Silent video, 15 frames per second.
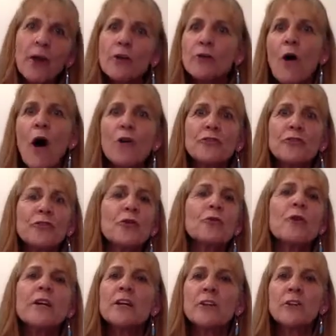
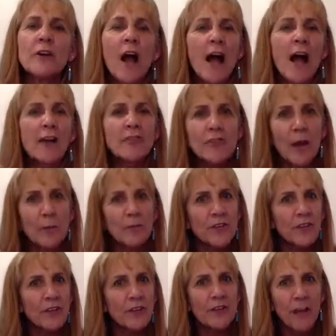cross-curricular concepts
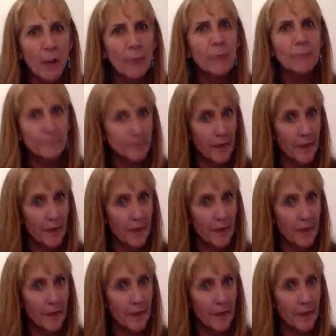that can come